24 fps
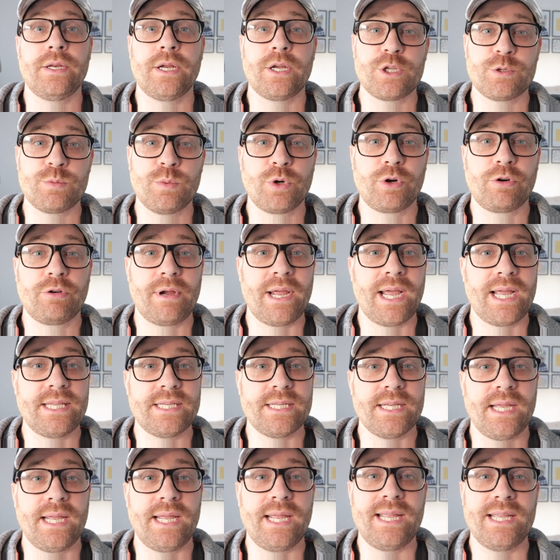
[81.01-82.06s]

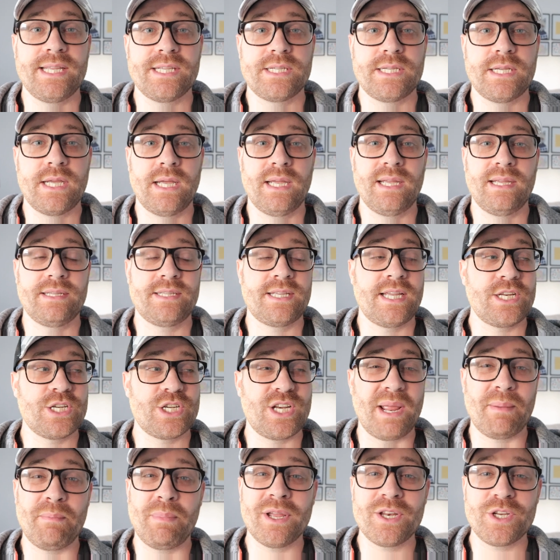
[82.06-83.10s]
nosmallcreator is
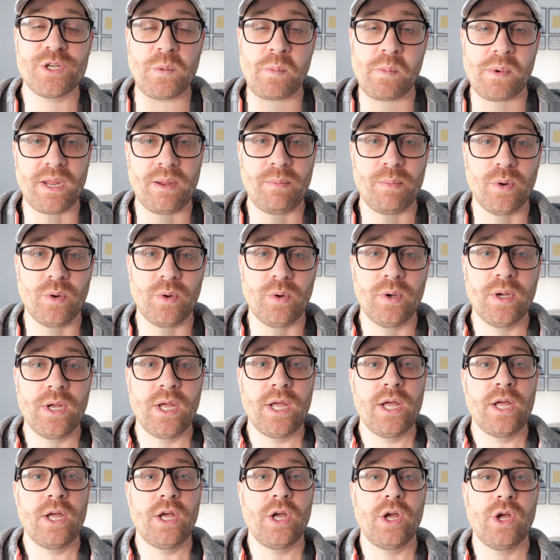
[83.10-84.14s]
essentially a bunch of people
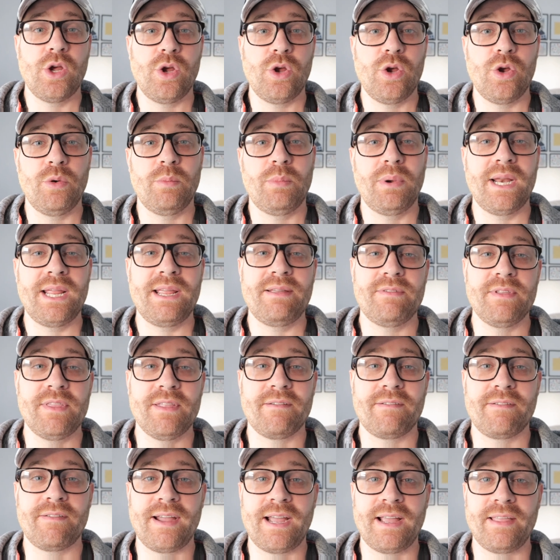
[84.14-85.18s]
who believe in
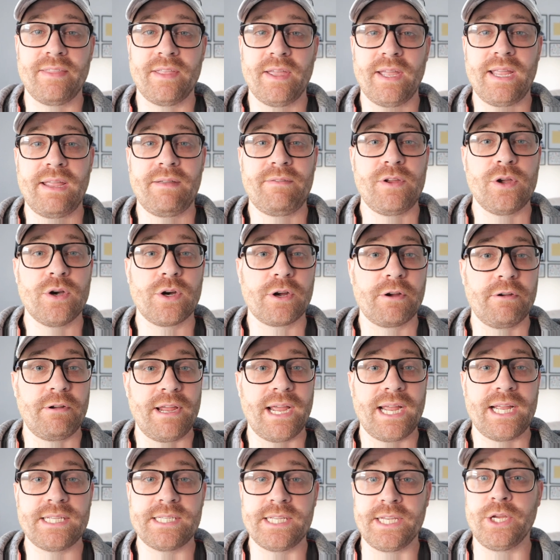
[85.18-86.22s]
the fact that if you're
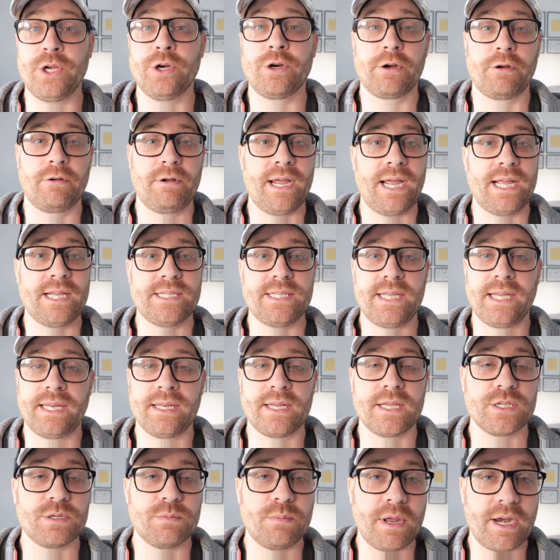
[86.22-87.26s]
creating, you're creating.
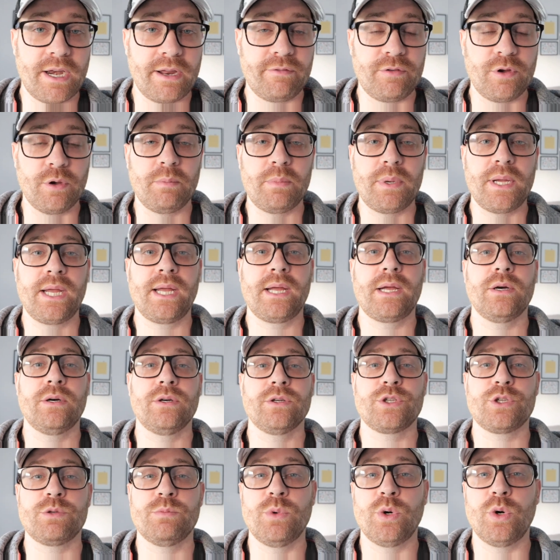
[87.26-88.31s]
Doesn't matter if you're big or
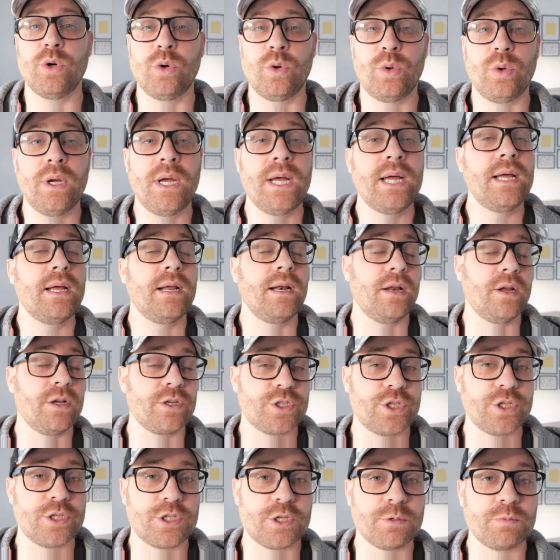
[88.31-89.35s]
small,
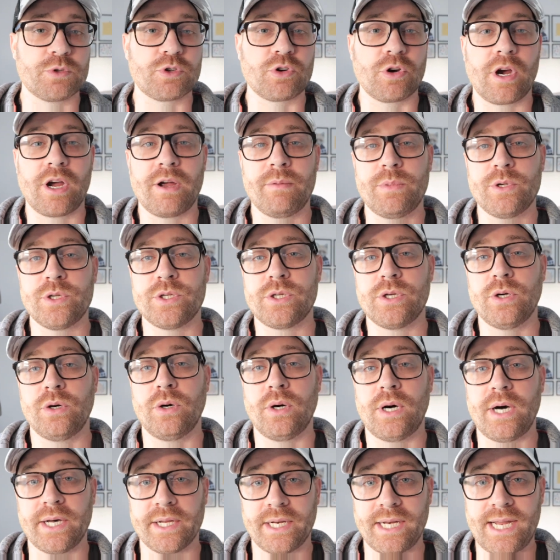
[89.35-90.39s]
lots of subscribers
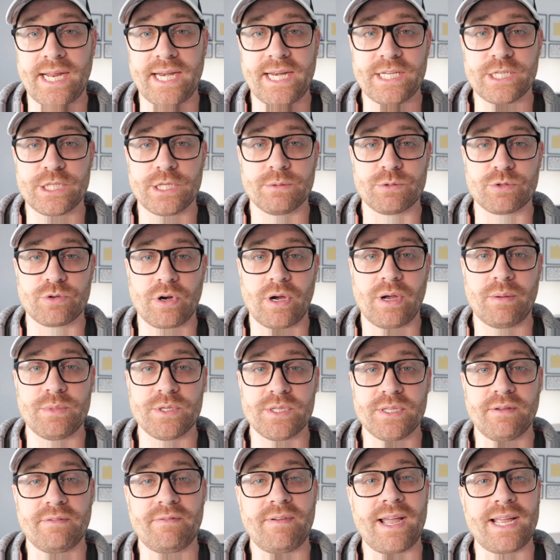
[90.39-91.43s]
or hardly any
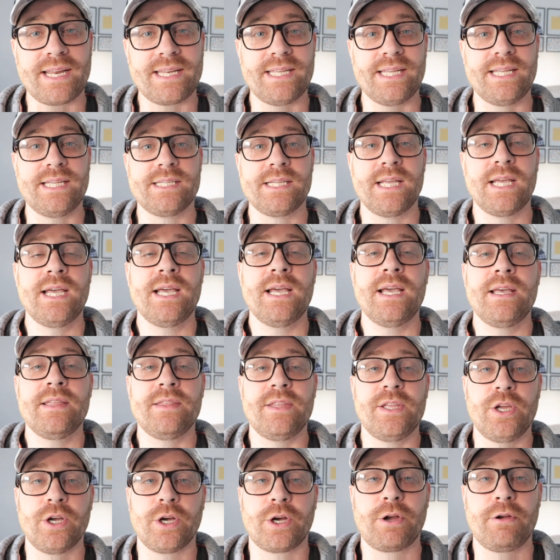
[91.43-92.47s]
subscribers. The fact is
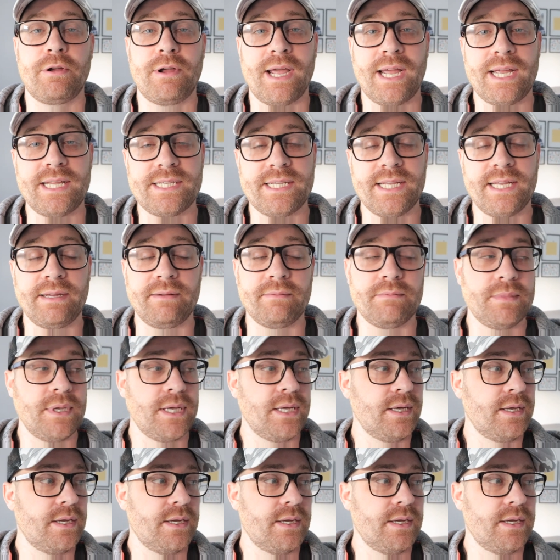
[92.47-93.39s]
that you're creating